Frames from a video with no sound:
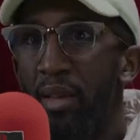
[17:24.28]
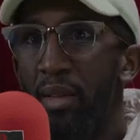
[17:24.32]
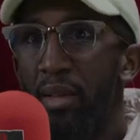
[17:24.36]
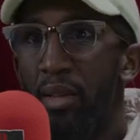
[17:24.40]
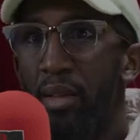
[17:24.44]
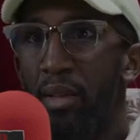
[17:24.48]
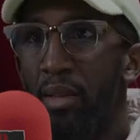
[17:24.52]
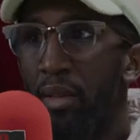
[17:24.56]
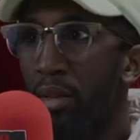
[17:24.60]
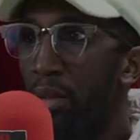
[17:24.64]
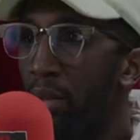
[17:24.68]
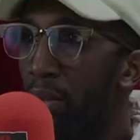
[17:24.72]

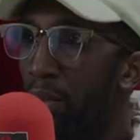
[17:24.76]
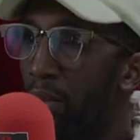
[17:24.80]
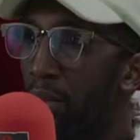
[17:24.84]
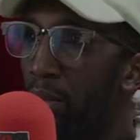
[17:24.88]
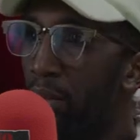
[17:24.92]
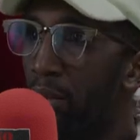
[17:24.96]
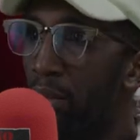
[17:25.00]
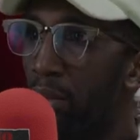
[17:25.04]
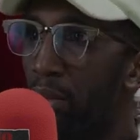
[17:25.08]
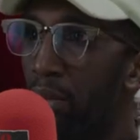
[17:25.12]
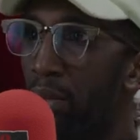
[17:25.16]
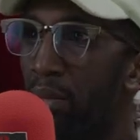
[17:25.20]
Animals don't
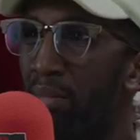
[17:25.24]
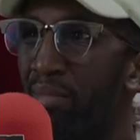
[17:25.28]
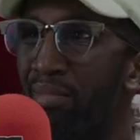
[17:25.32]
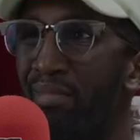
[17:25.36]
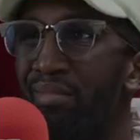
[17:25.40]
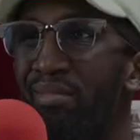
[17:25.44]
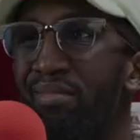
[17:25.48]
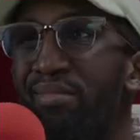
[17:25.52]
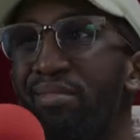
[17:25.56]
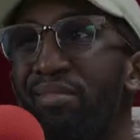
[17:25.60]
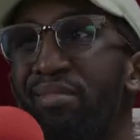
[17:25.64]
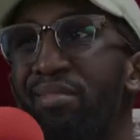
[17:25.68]
have
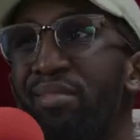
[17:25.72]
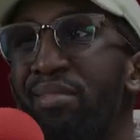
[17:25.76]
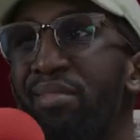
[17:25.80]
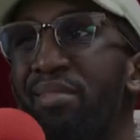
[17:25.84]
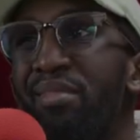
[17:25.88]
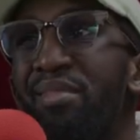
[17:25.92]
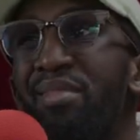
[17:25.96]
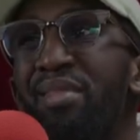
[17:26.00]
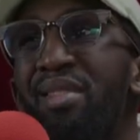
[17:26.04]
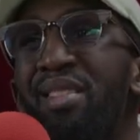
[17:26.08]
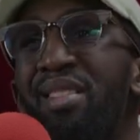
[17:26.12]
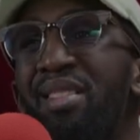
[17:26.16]
logic. Yeah, of
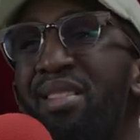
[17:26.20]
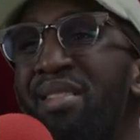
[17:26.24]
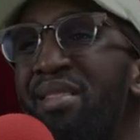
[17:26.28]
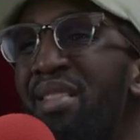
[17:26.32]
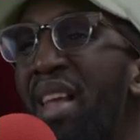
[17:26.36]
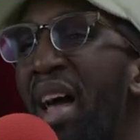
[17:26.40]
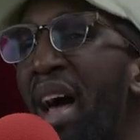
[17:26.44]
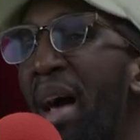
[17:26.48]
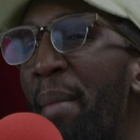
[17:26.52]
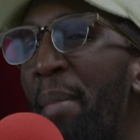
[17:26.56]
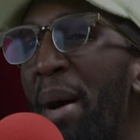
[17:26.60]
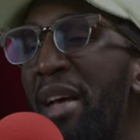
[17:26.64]
course they'll do.
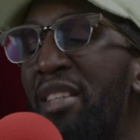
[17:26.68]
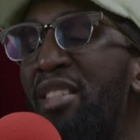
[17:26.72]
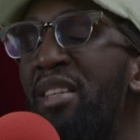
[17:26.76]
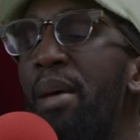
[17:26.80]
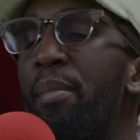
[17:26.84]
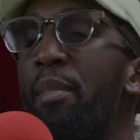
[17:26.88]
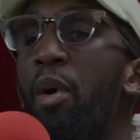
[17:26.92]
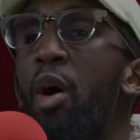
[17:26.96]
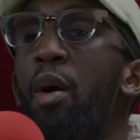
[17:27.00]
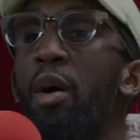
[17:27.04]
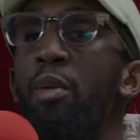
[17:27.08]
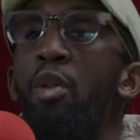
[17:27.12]
Nah, but
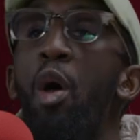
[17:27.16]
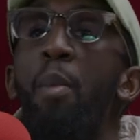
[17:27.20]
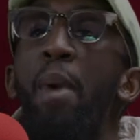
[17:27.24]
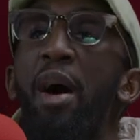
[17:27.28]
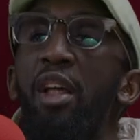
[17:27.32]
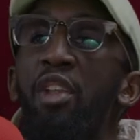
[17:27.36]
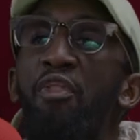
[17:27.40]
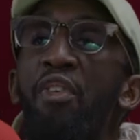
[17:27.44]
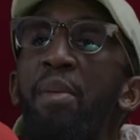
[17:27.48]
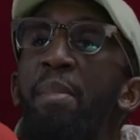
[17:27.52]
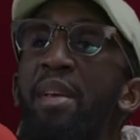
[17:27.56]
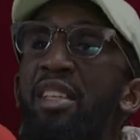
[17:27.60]
some. Oh, no,
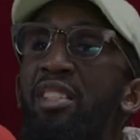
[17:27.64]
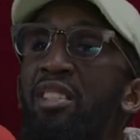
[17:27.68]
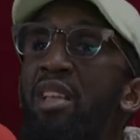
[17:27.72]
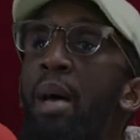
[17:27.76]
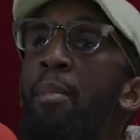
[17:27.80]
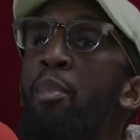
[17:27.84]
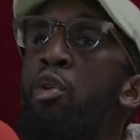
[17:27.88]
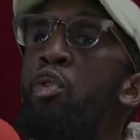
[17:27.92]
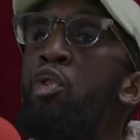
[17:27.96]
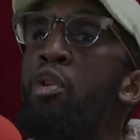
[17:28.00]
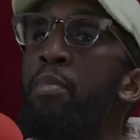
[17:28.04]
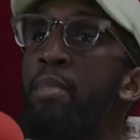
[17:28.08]
but the thing is,
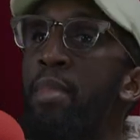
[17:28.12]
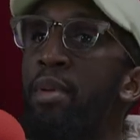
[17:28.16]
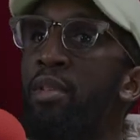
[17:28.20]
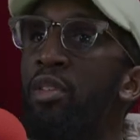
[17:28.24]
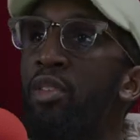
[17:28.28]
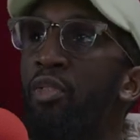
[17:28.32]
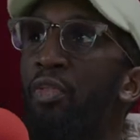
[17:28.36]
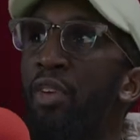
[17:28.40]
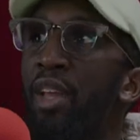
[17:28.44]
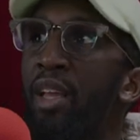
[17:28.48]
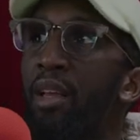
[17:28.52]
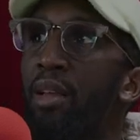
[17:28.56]
some
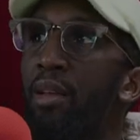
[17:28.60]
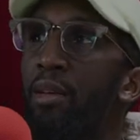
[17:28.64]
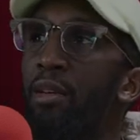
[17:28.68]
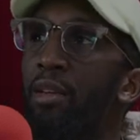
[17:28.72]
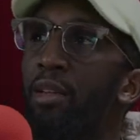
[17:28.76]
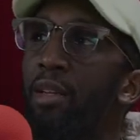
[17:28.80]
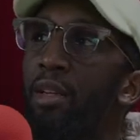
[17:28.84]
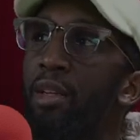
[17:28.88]
humans think